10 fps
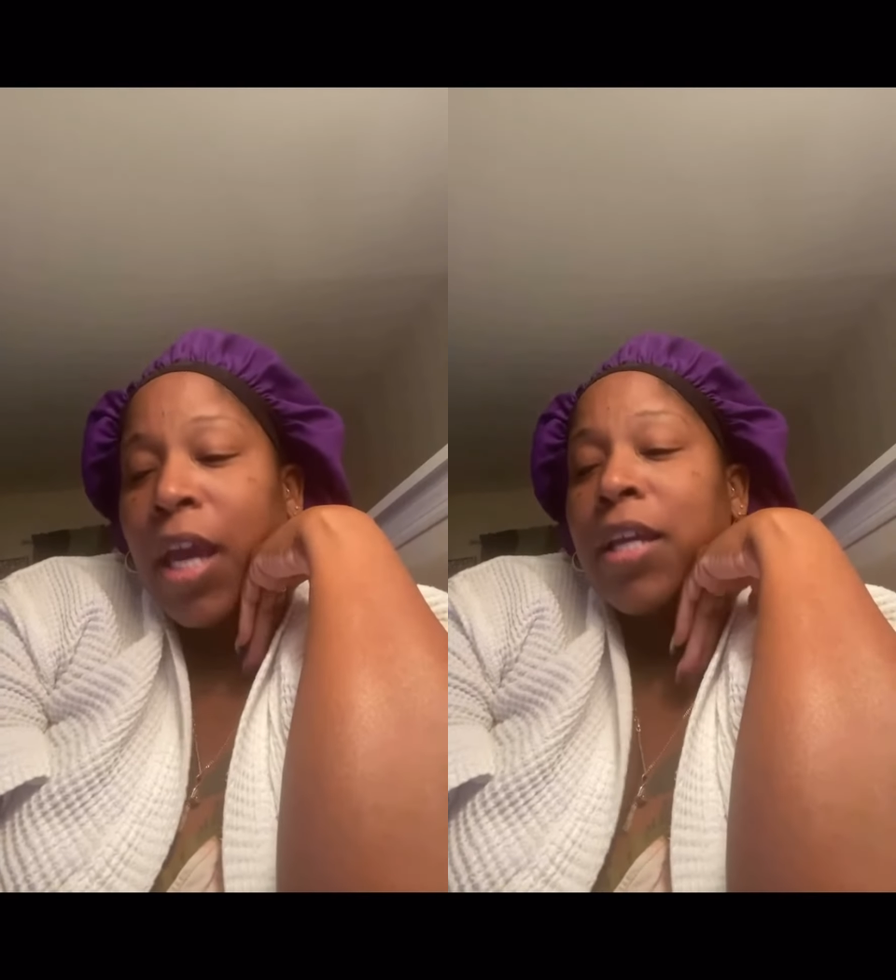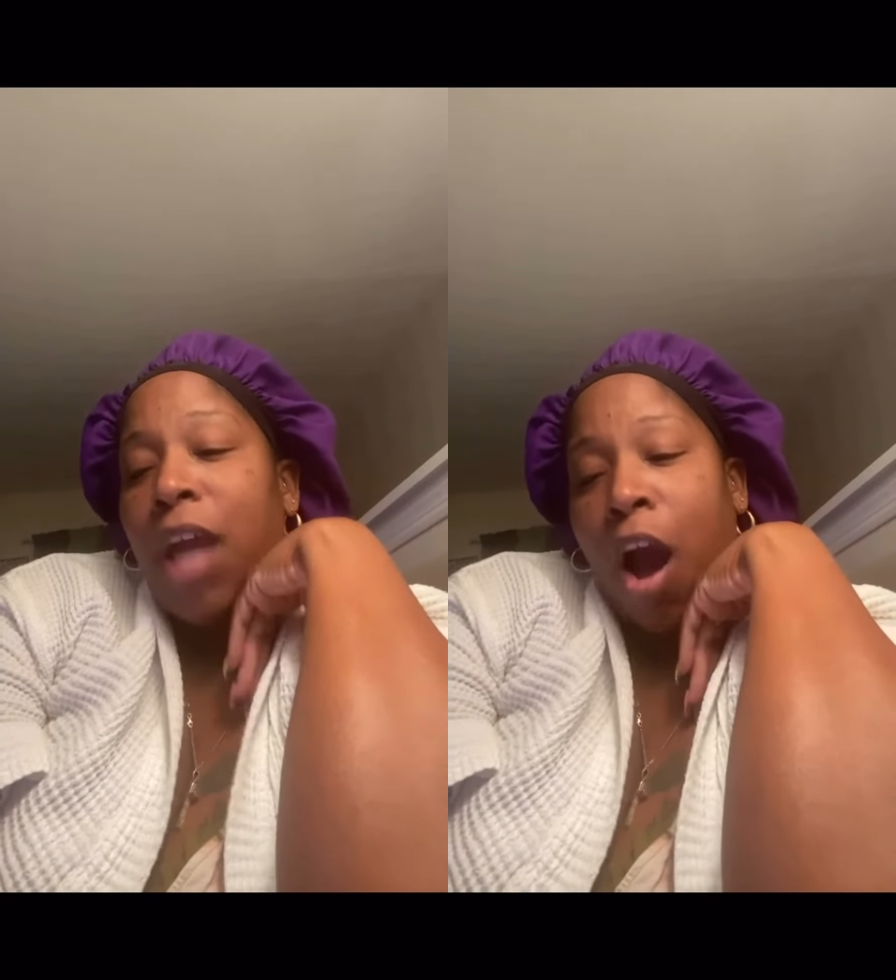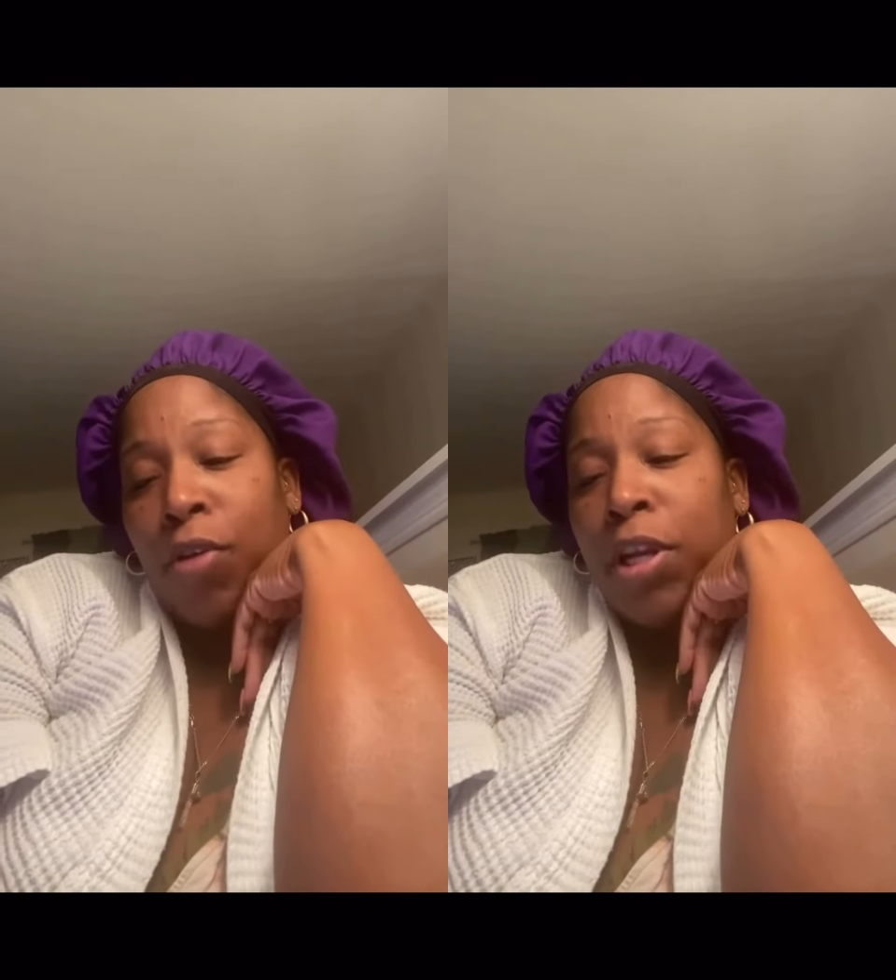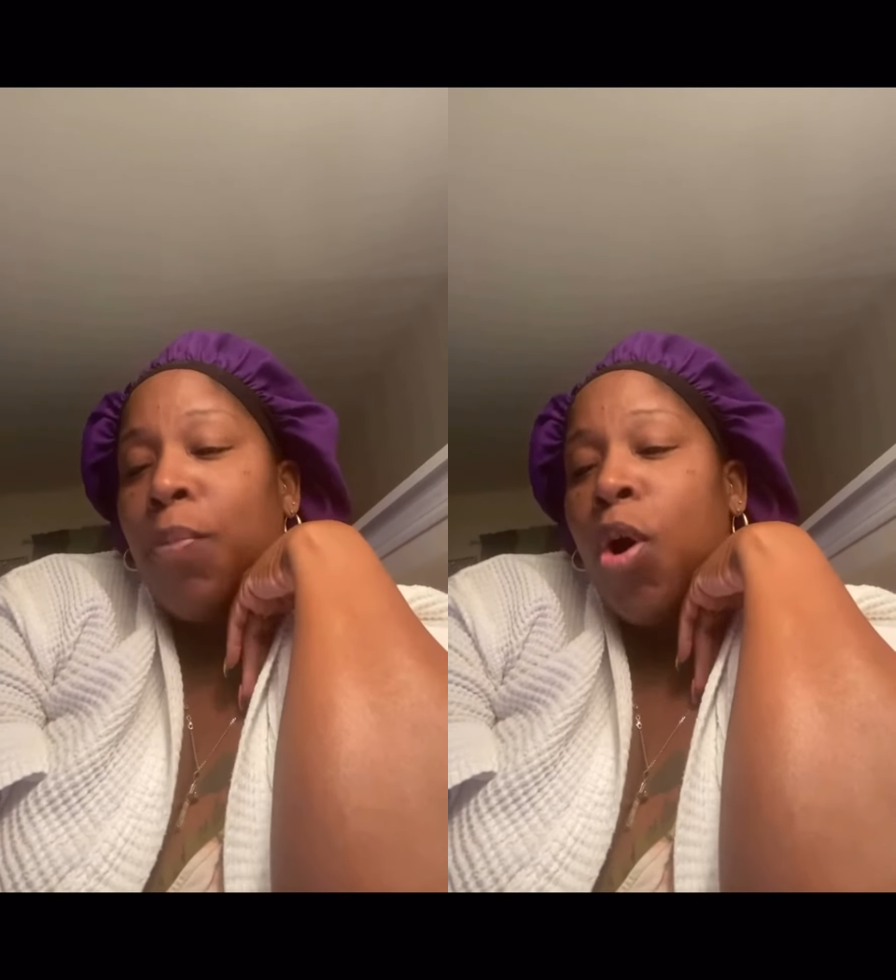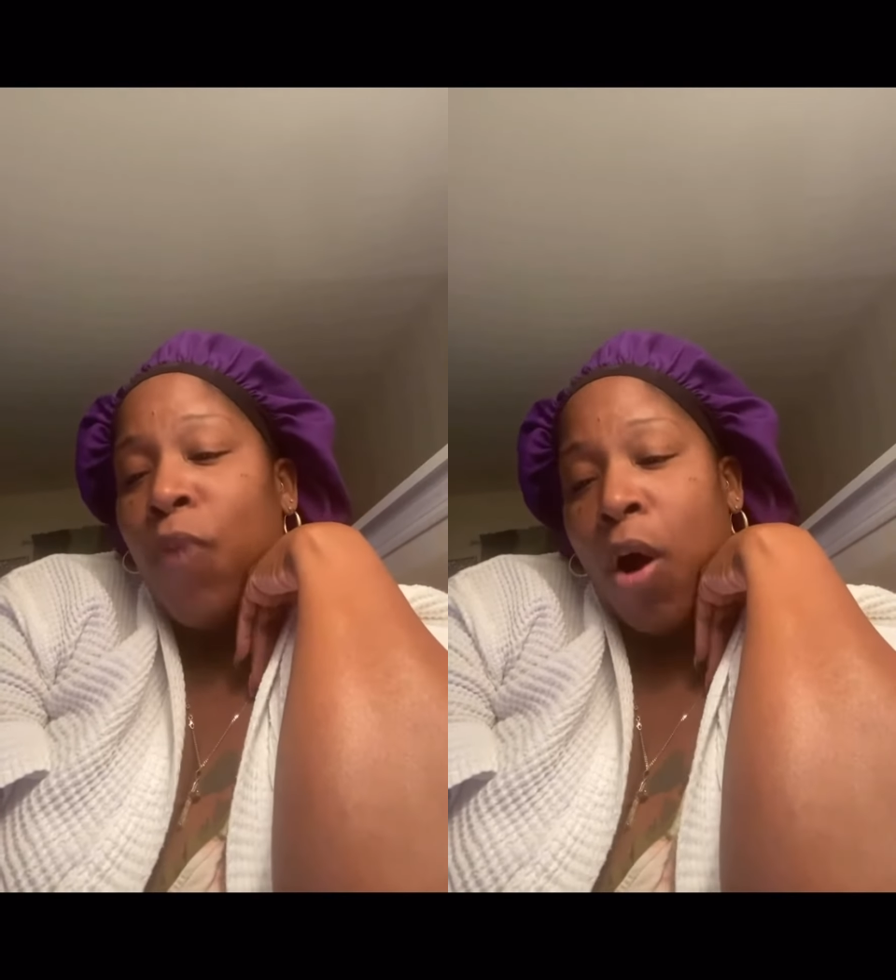y'all need to
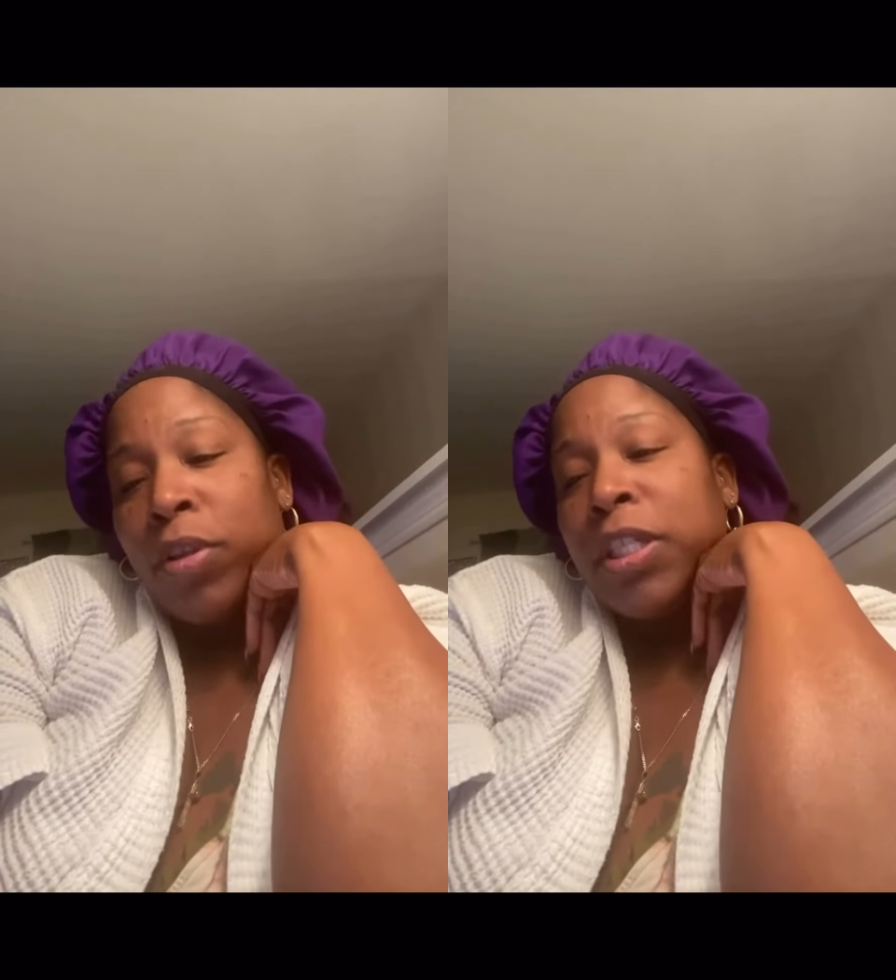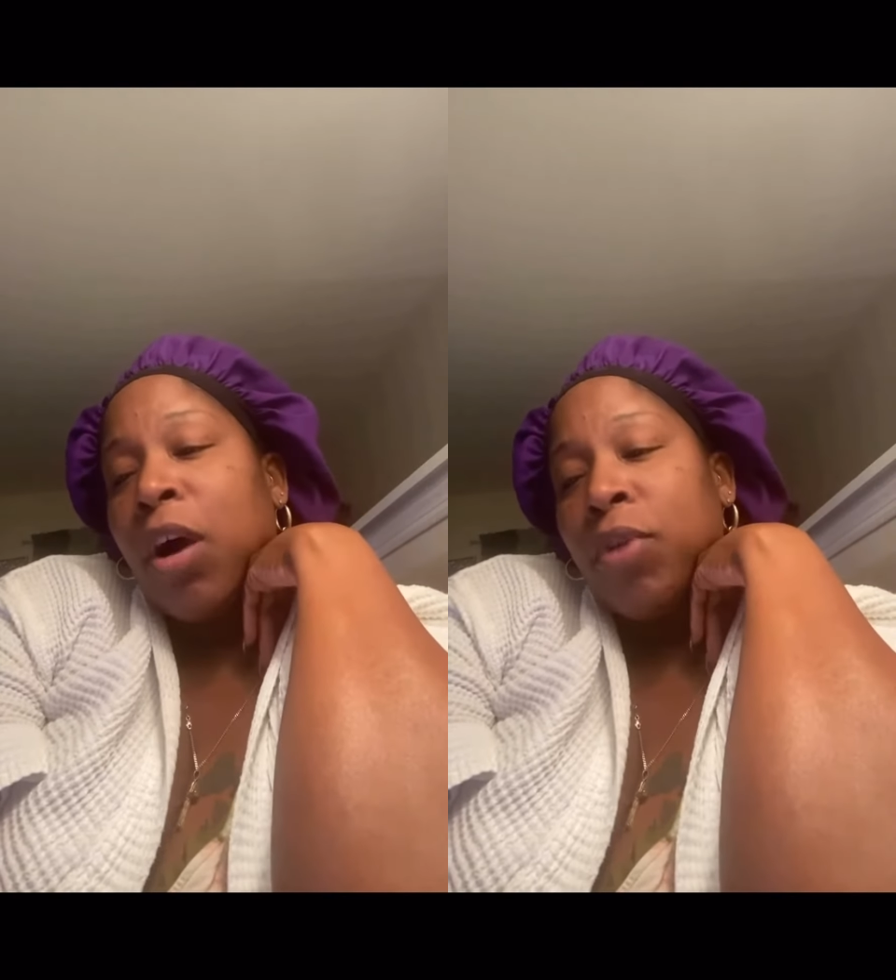move on and stay on